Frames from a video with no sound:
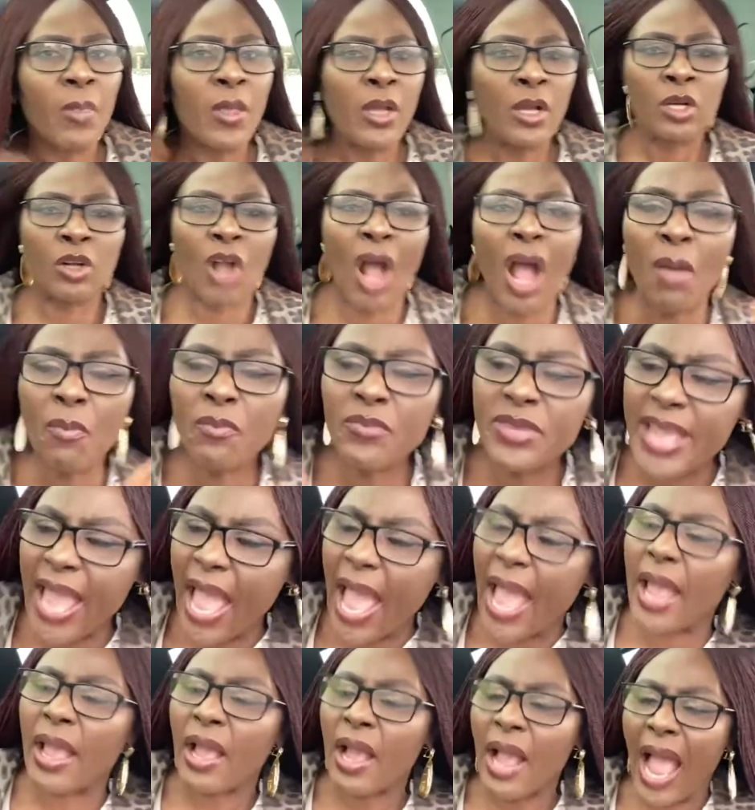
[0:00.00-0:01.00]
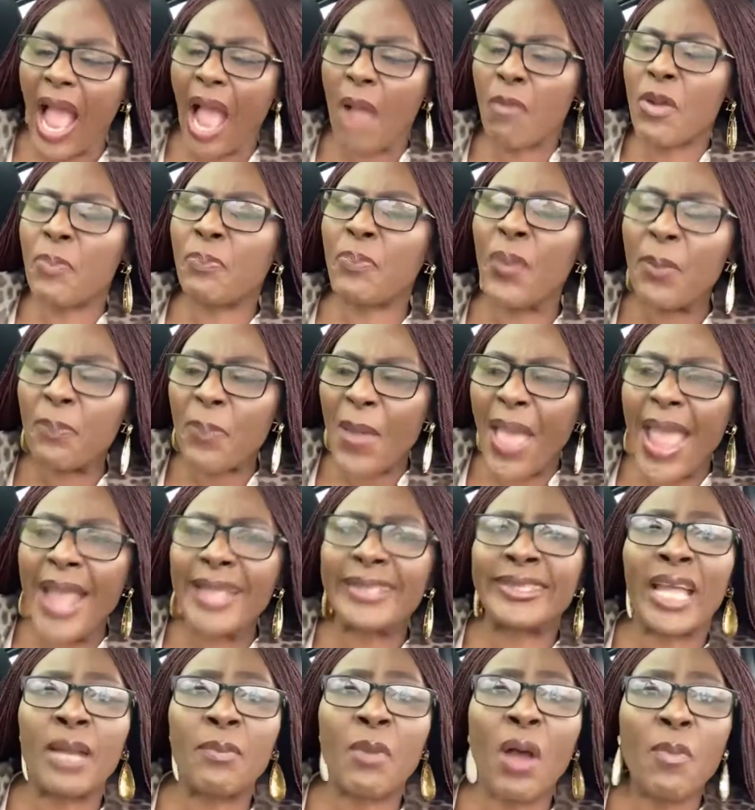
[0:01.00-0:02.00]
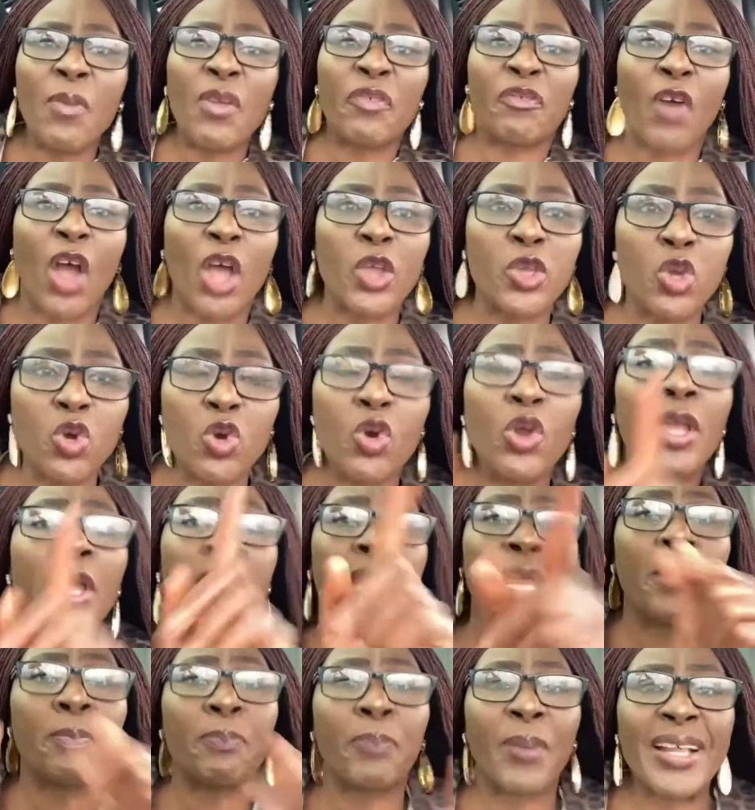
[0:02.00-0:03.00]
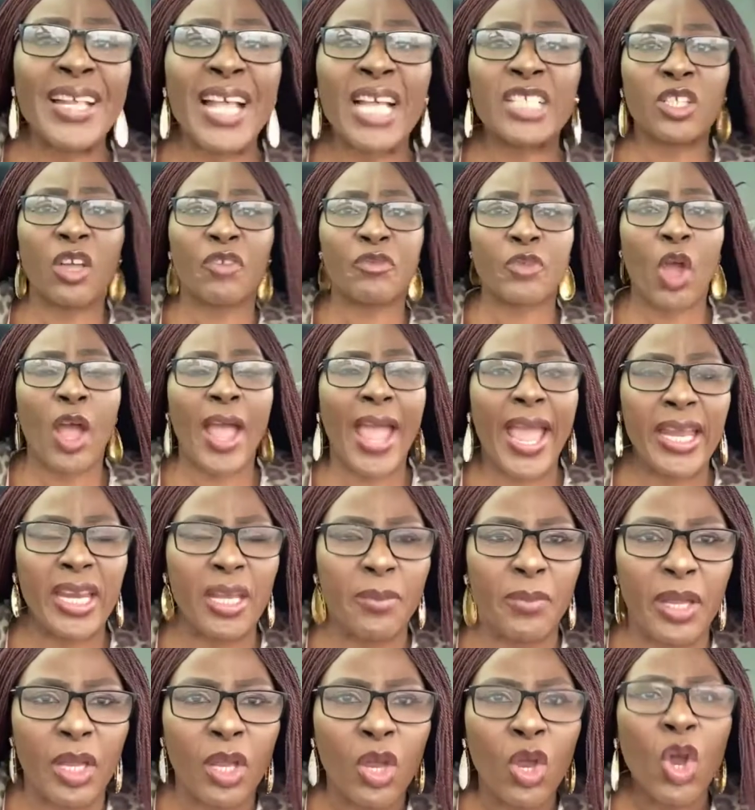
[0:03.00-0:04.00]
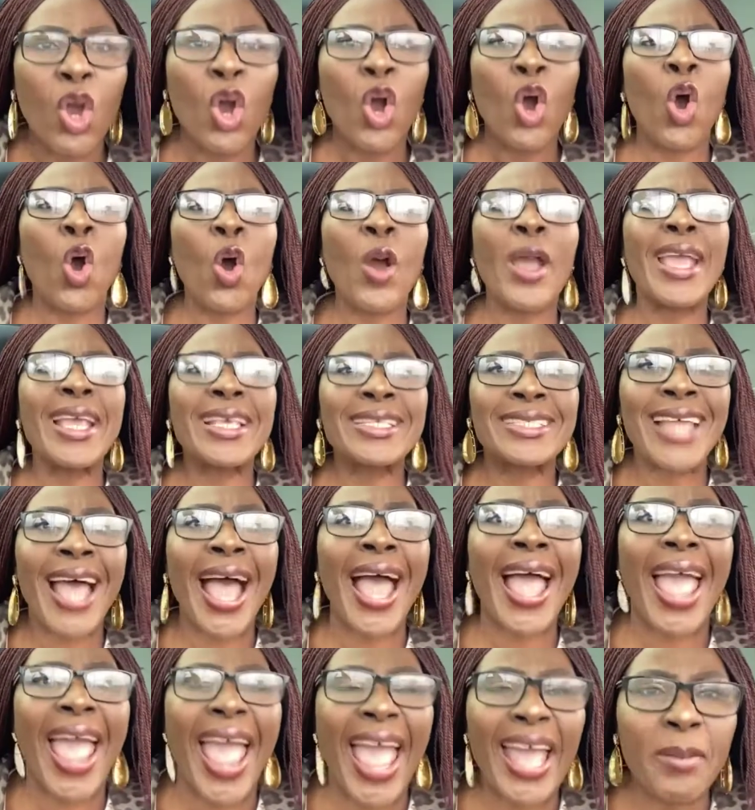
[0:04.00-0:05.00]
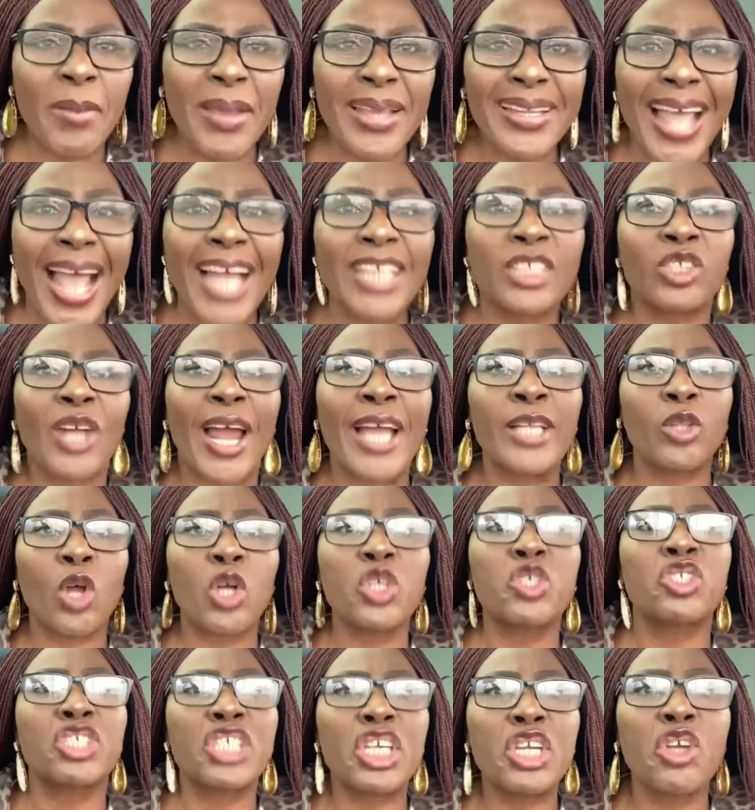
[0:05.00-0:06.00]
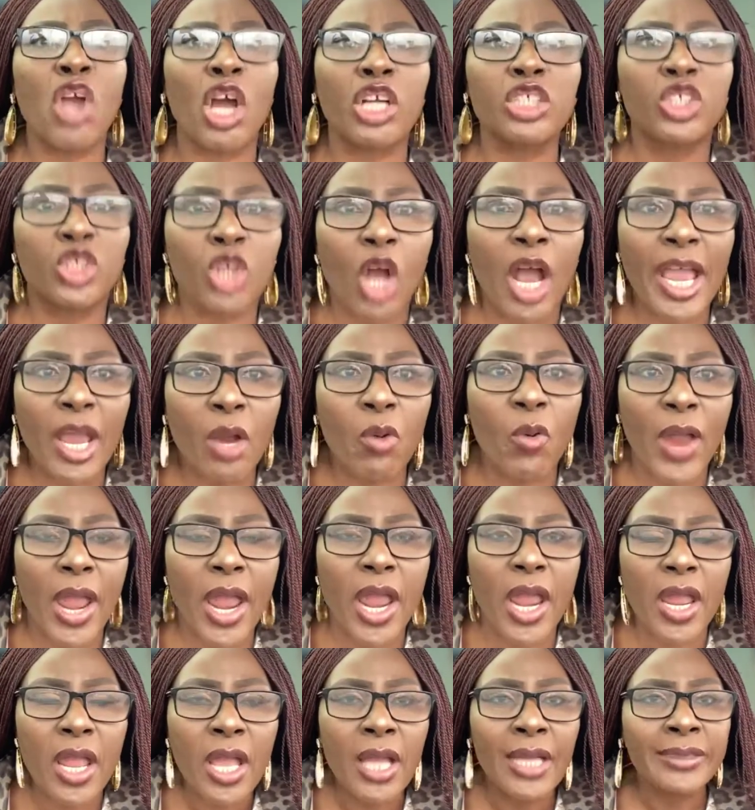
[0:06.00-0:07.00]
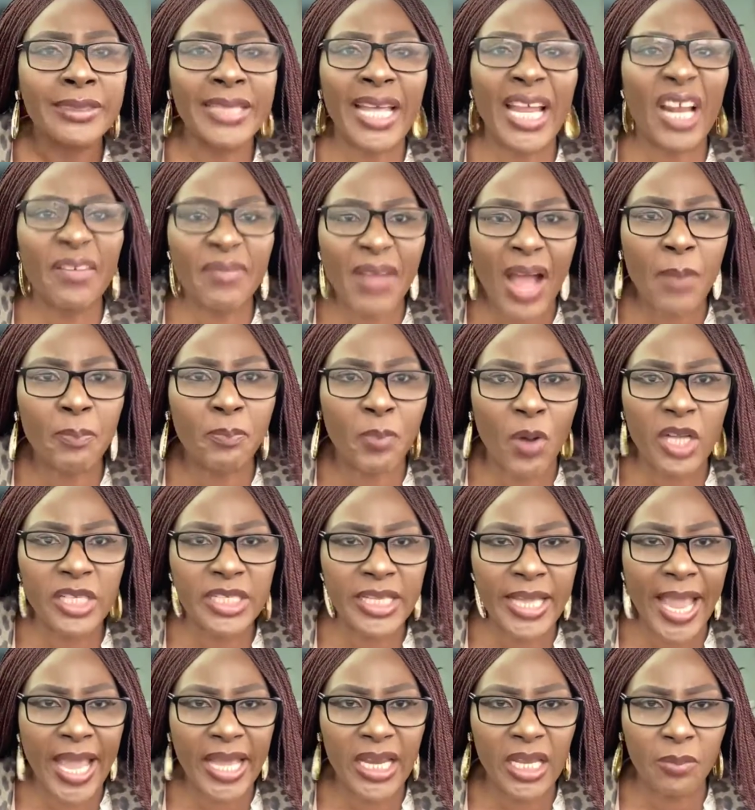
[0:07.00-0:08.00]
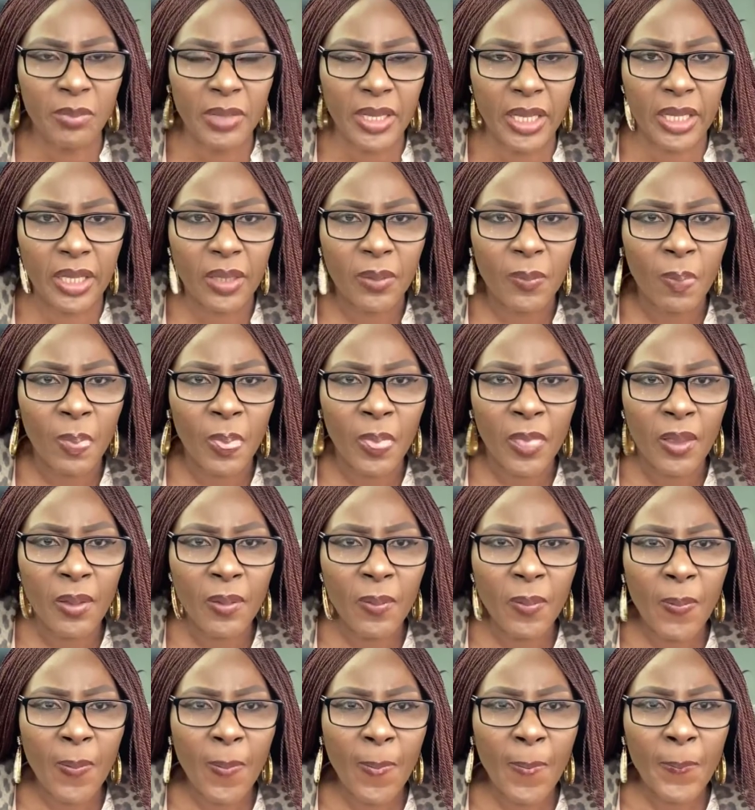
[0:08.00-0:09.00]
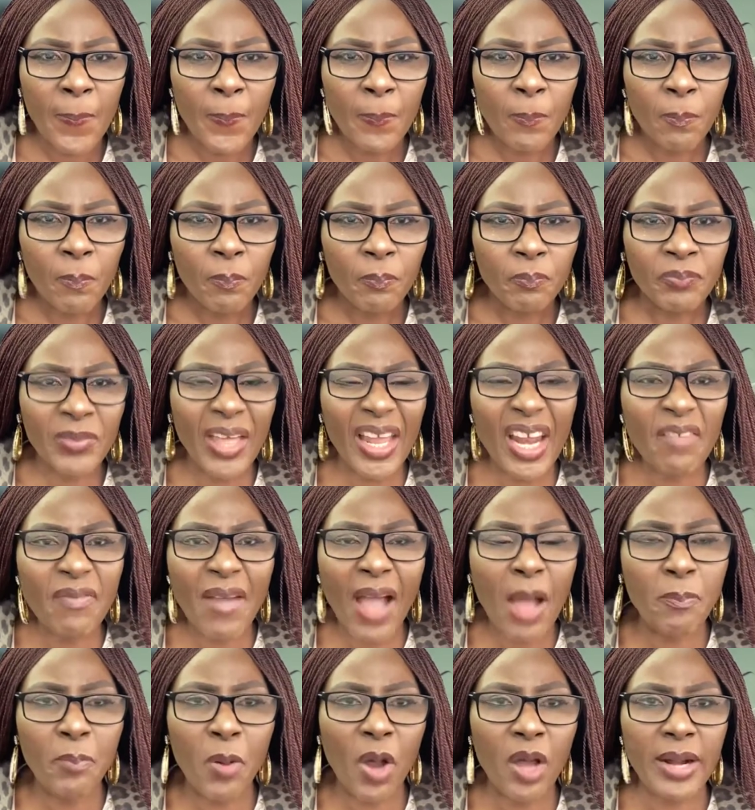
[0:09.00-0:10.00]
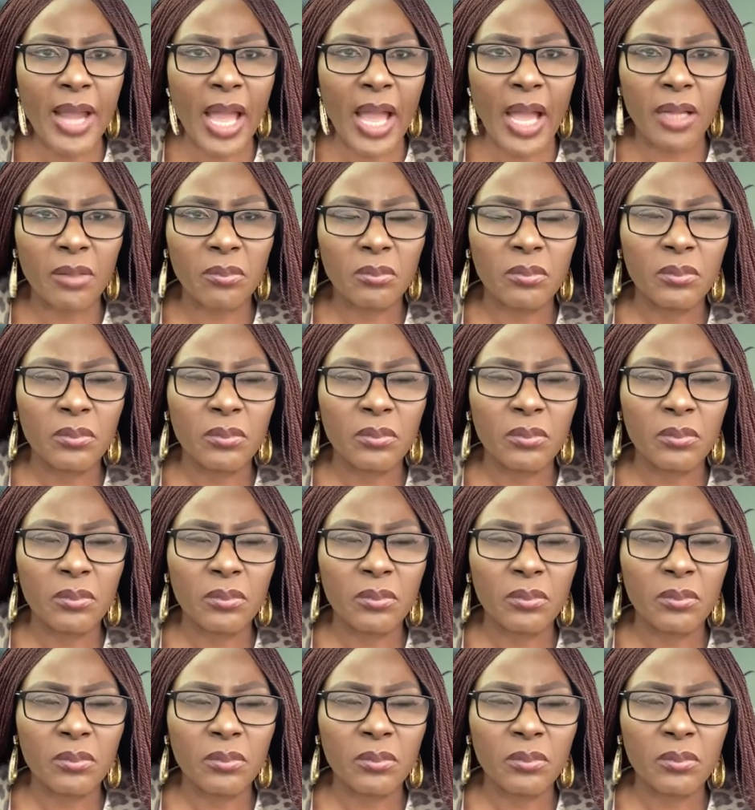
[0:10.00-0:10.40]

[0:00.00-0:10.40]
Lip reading: Come here. I will prepare a table before you in presence of your enemy. Who is that enemy that tried to steal your joy away? They never burn the enemy. They never burn her.